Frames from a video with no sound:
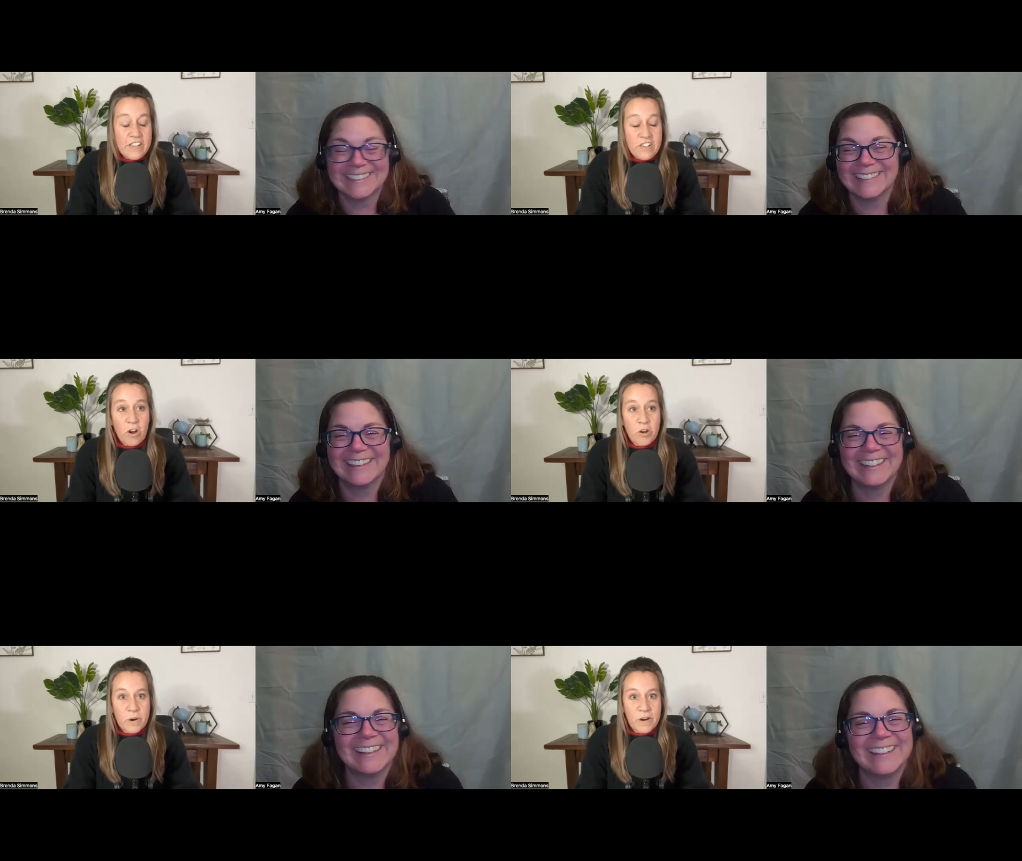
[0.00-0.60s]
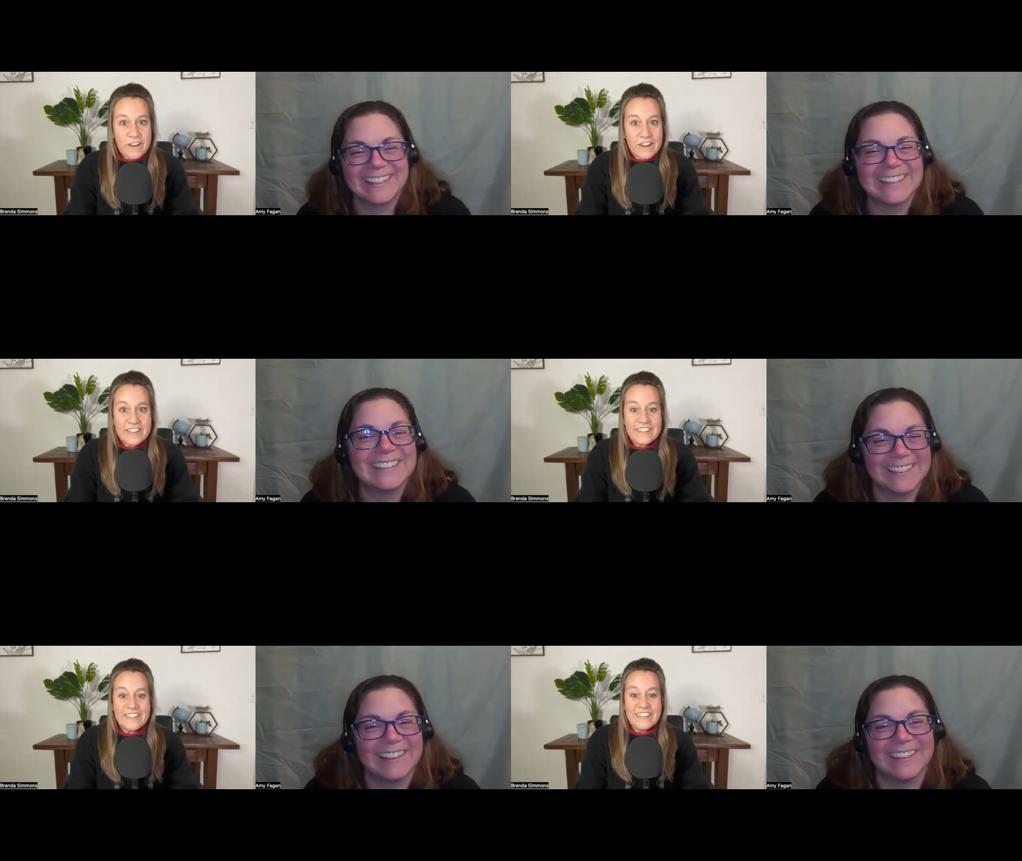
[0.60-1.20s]
Speaker 1: it's hard work.
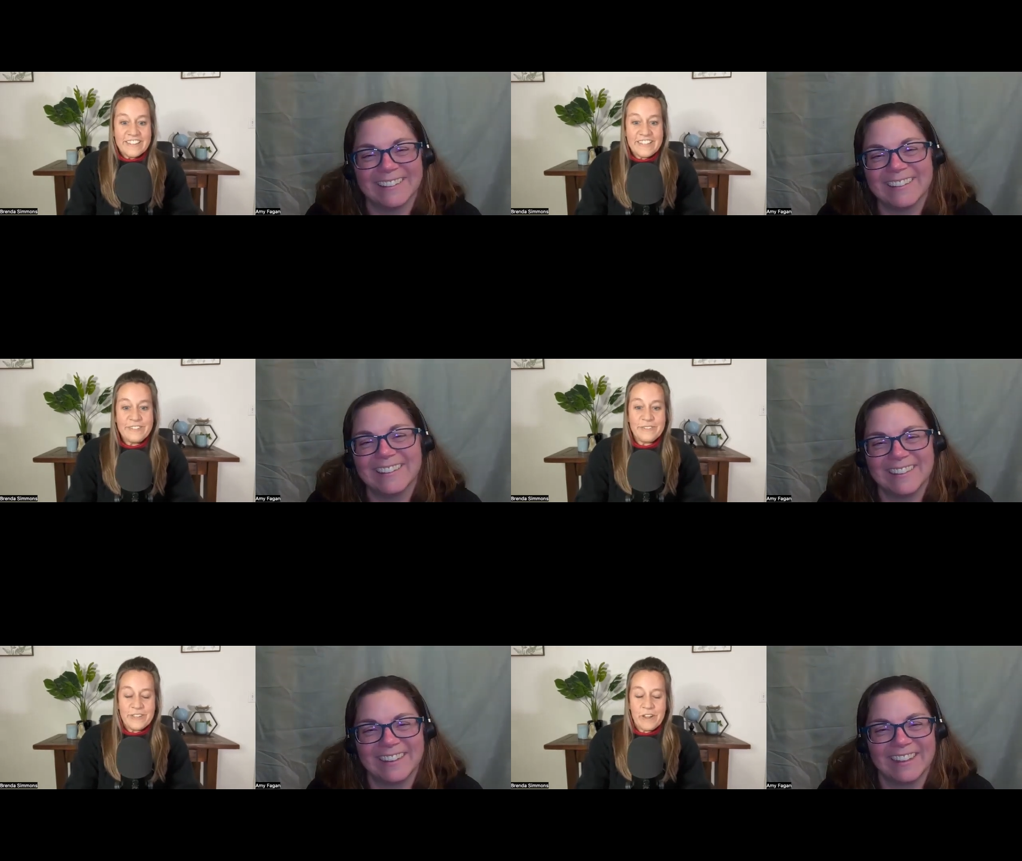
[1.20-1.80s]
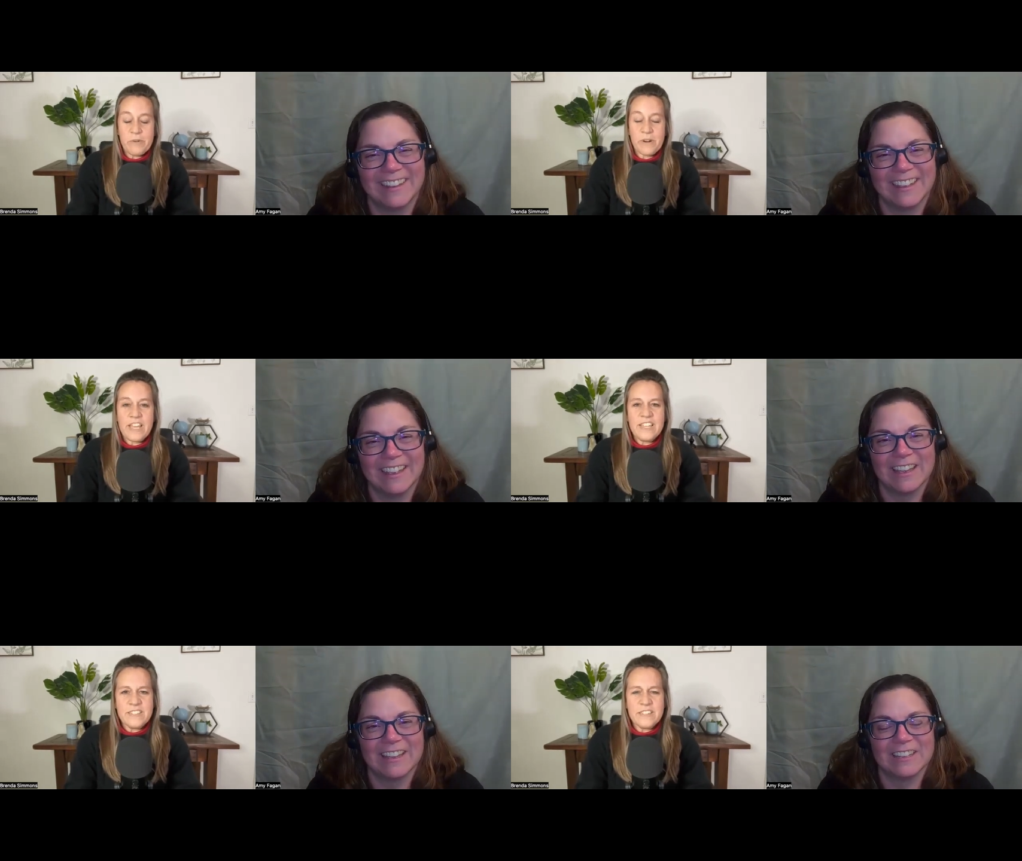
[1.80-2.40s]
Yeah. It's really hard work.
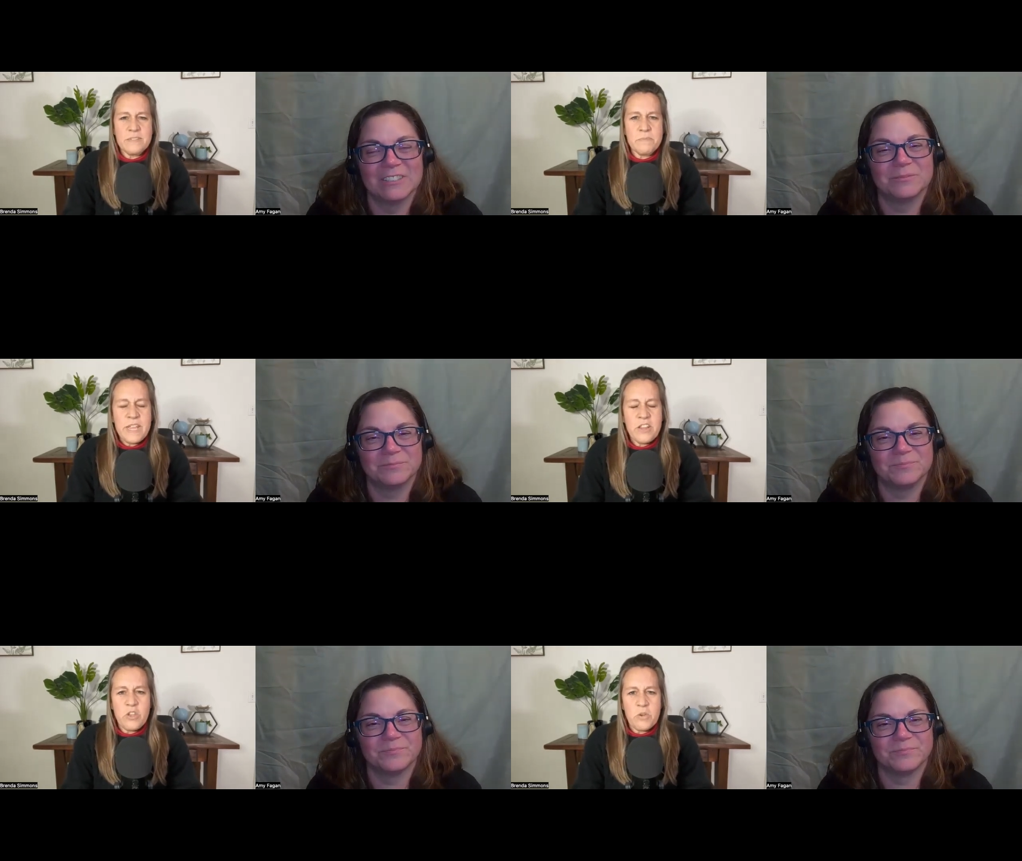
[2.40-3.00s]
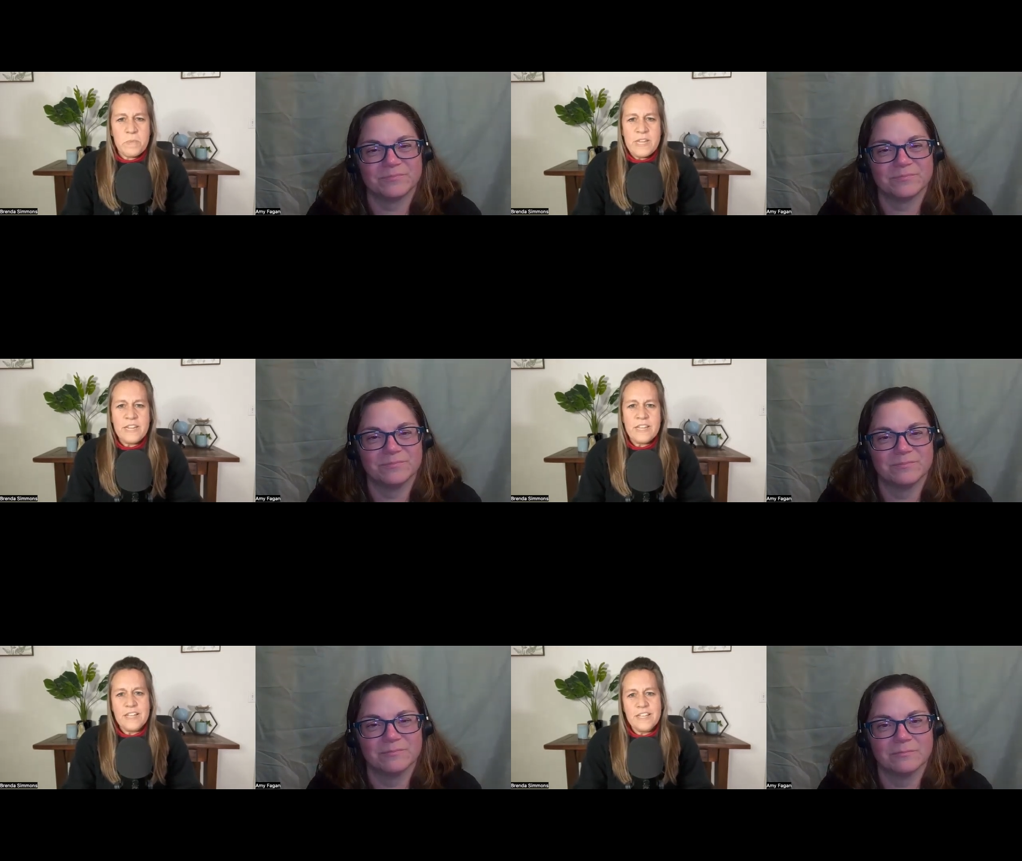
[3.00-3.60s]
Is is Maine
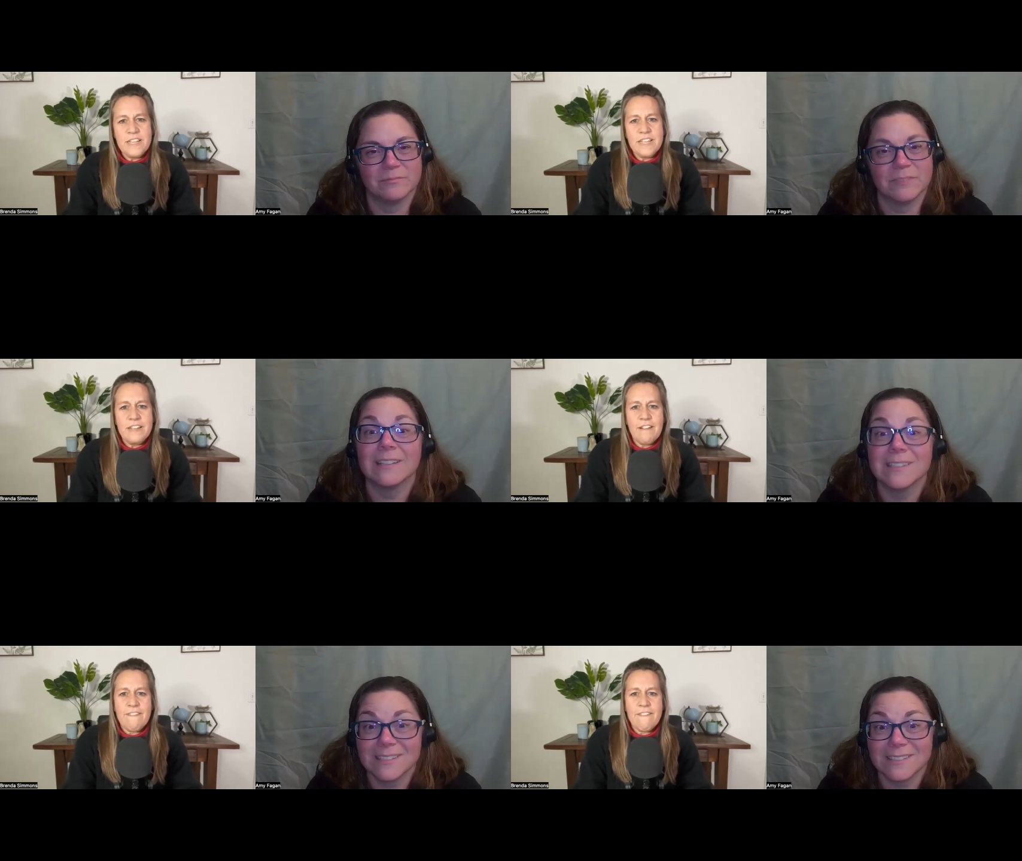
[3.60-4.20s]
humid? Yes.